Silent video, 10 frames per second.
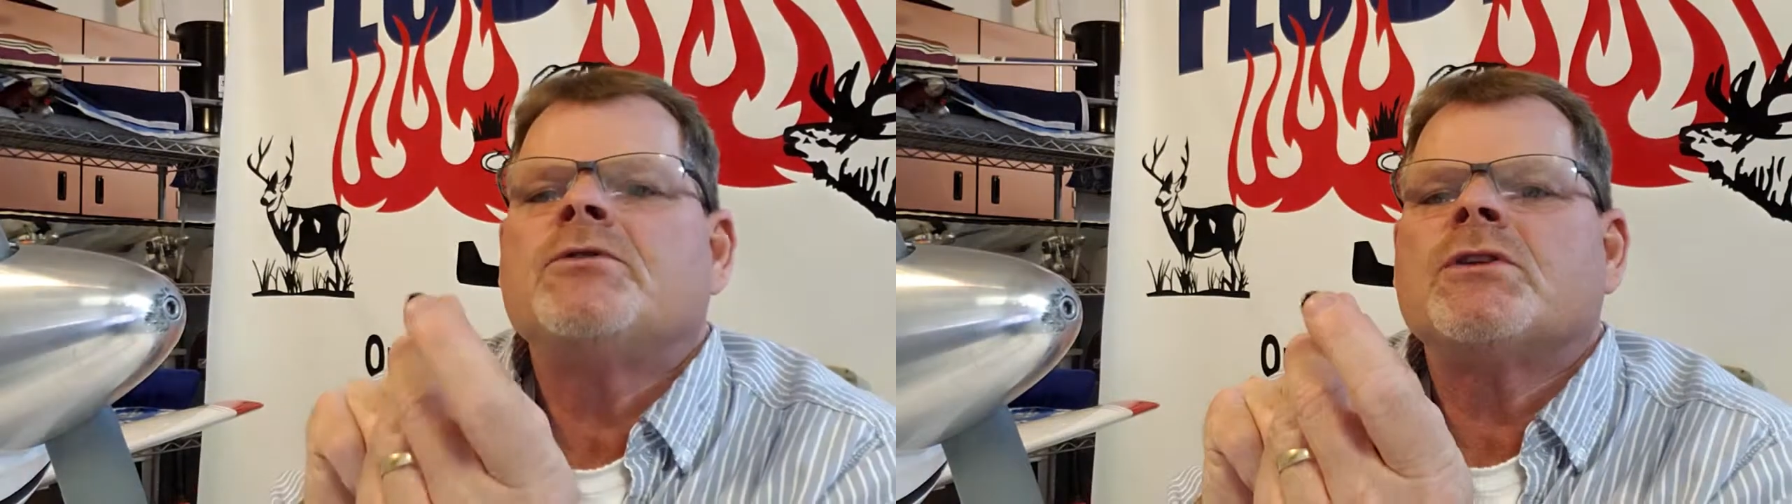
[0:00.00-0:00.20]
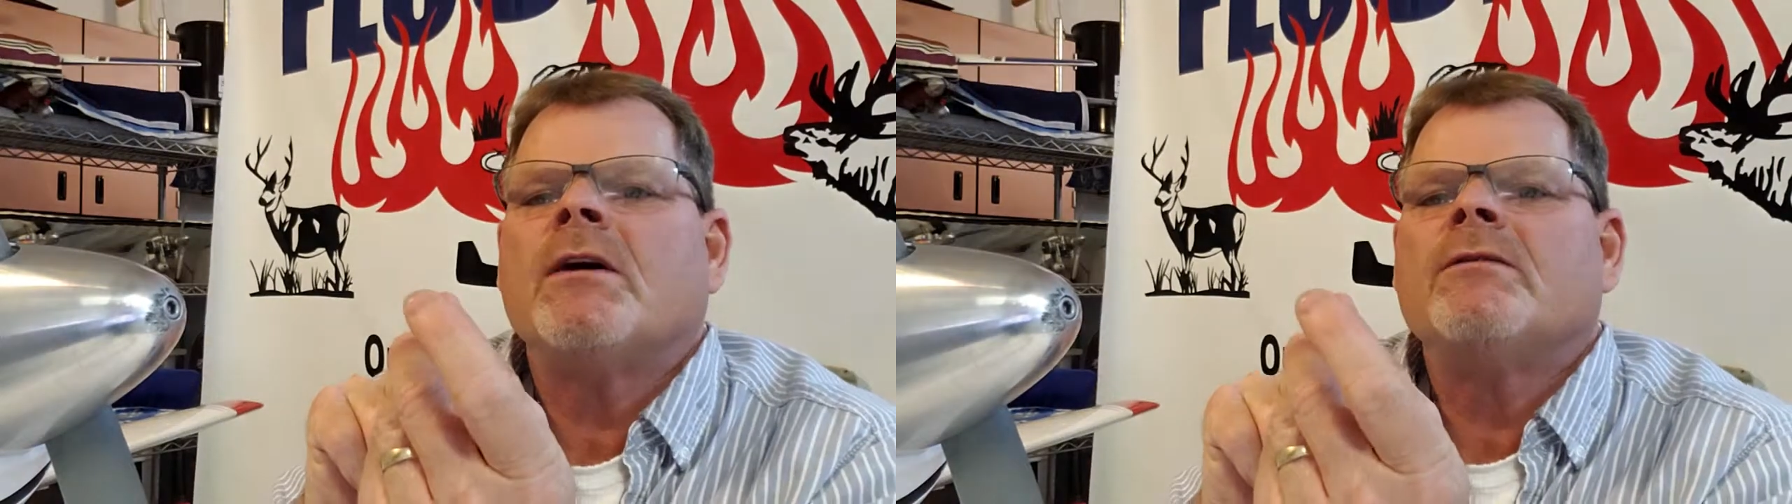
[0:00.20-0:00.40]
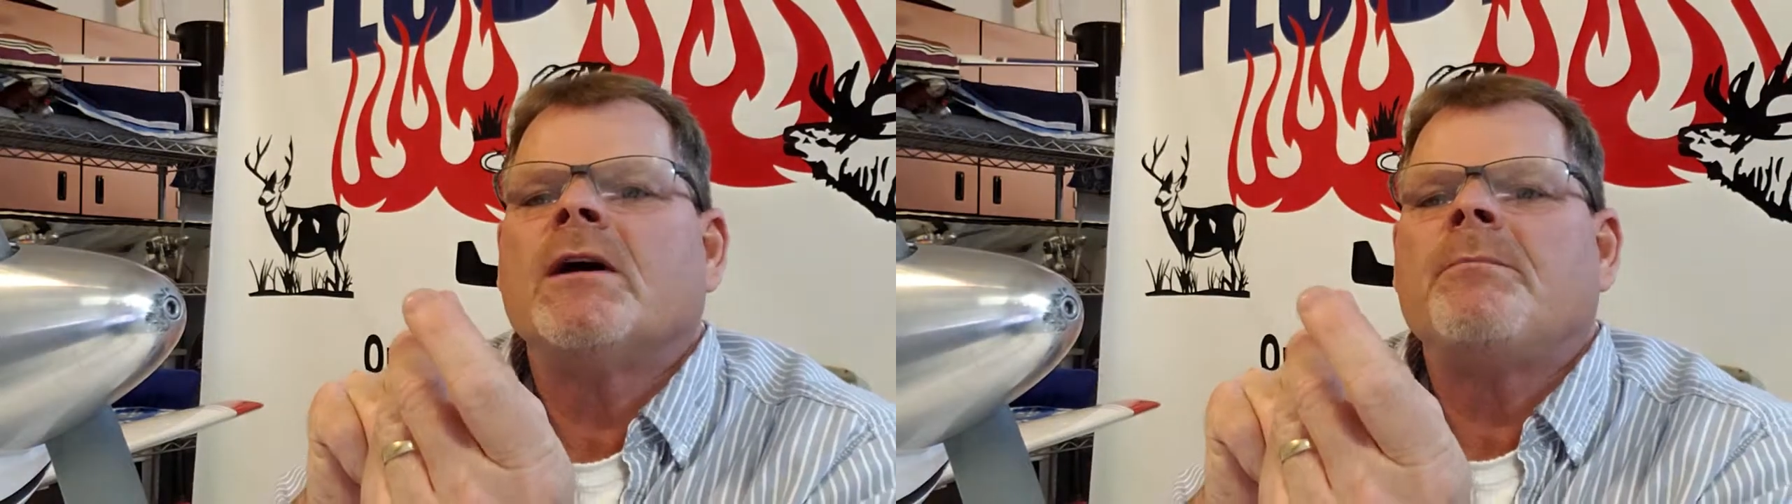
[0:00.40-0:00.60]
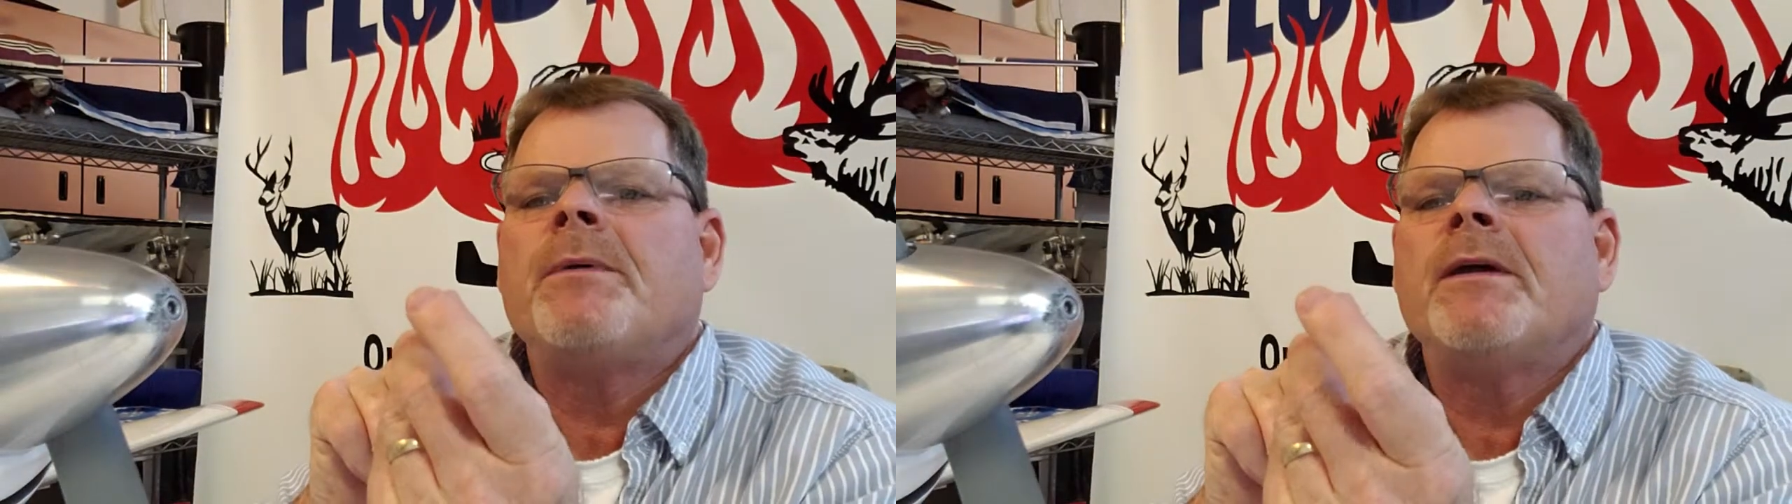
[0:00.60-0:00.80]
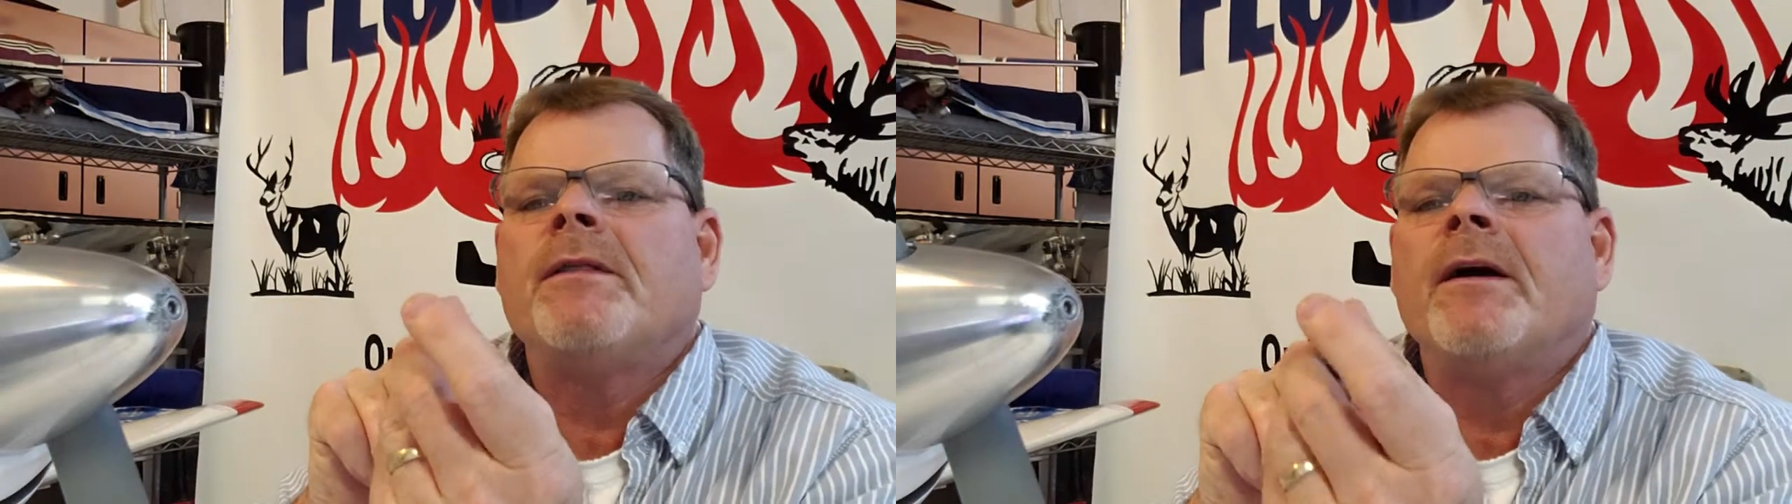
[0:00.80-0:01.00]
shoved up
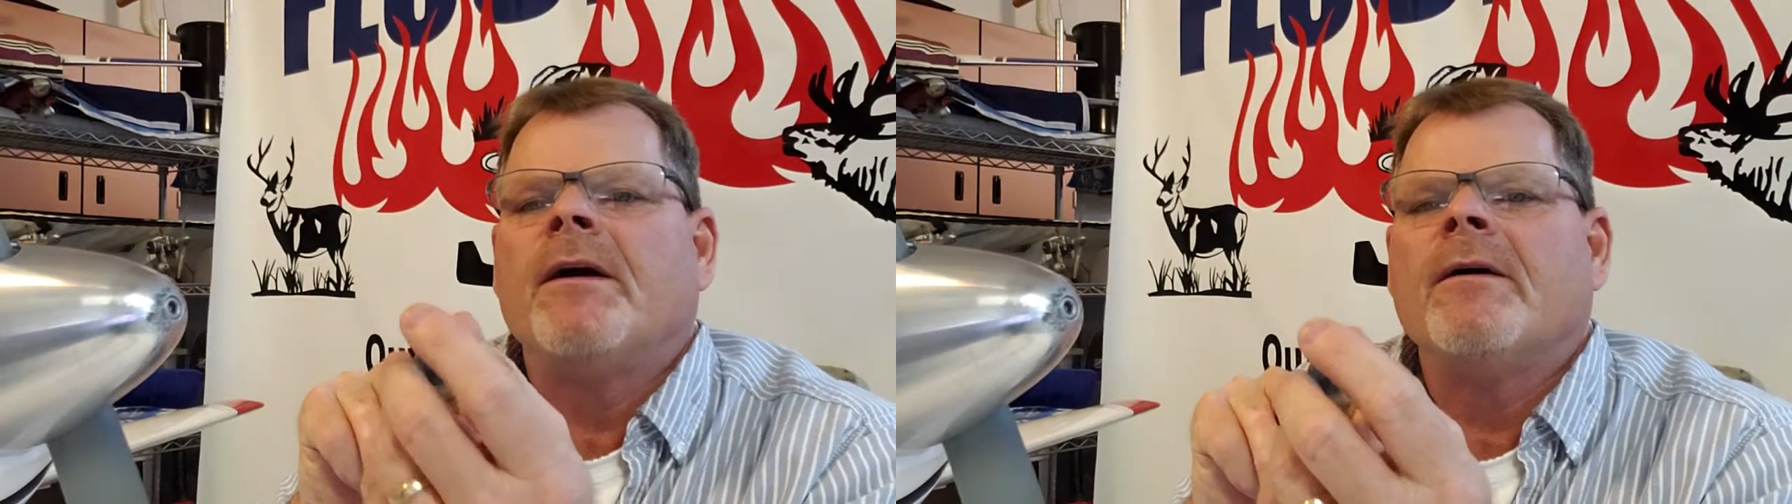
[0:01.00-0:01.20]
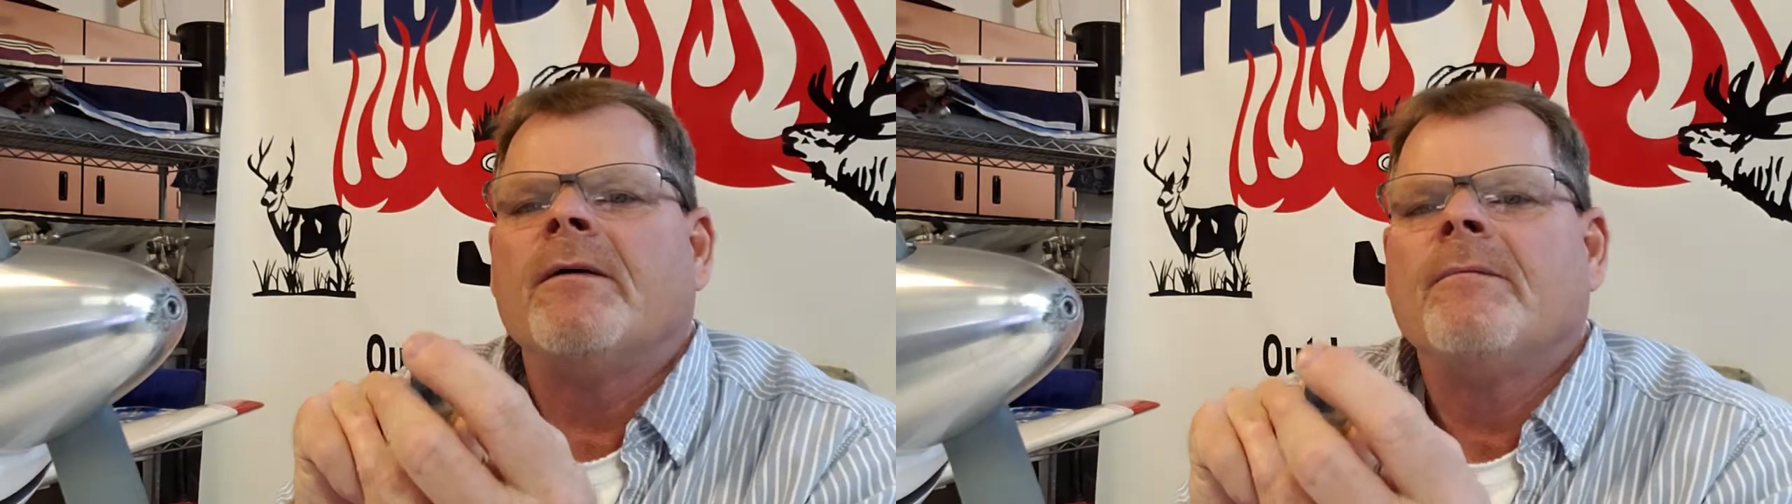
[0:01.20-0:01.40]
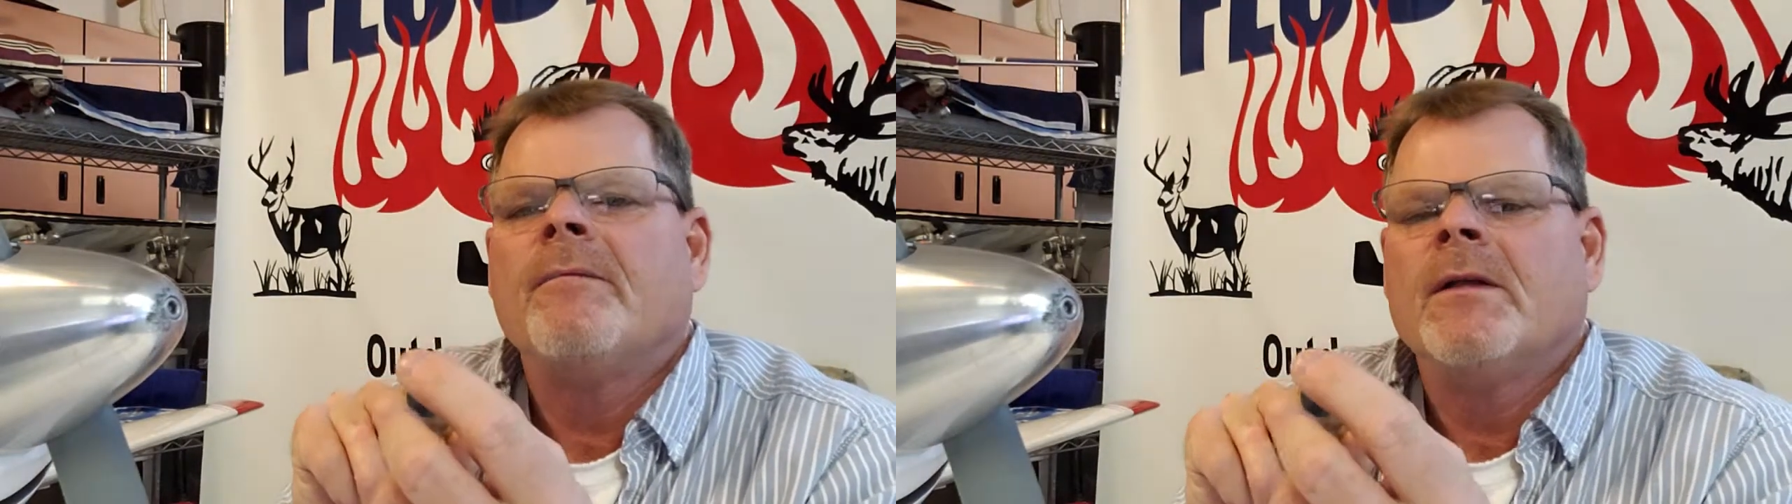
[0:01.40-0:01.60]
in there,